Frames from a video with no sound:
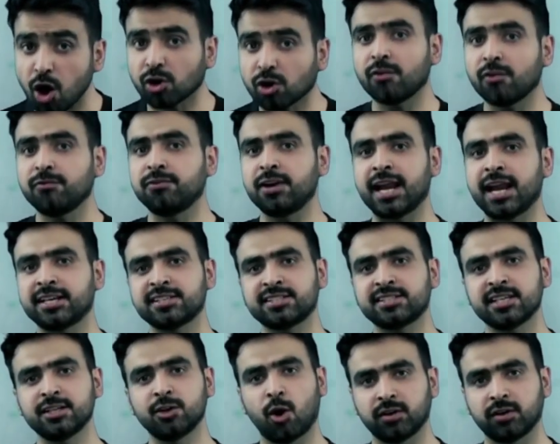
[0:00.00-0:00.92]
of lettuce
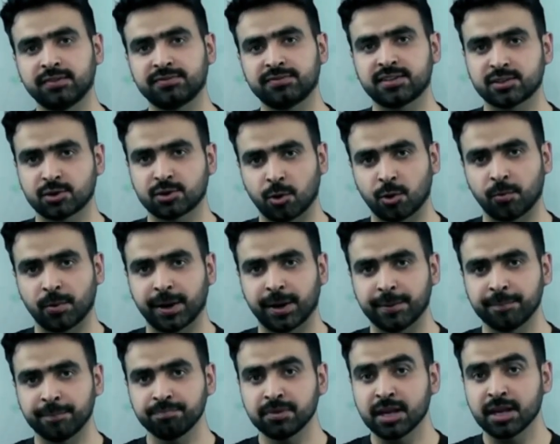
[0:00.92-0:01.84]
and olives is over.
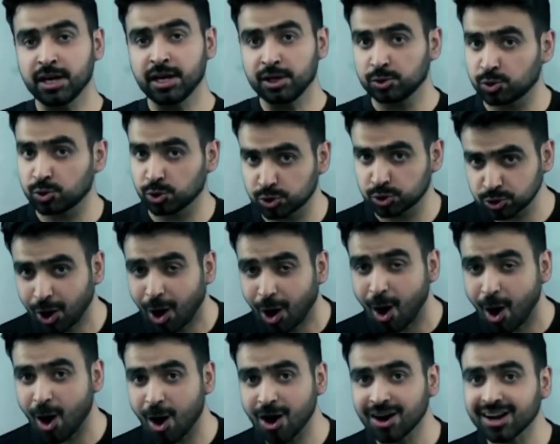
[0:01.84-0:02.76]
So
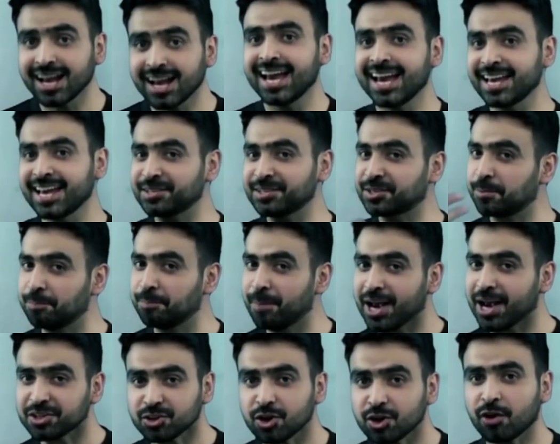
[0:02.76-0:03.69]
stock is a
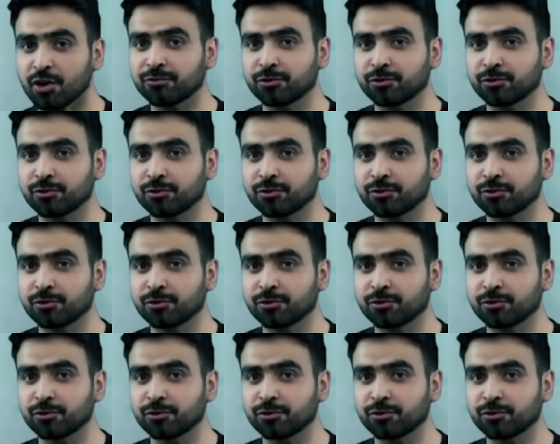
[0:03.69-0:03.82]
measure of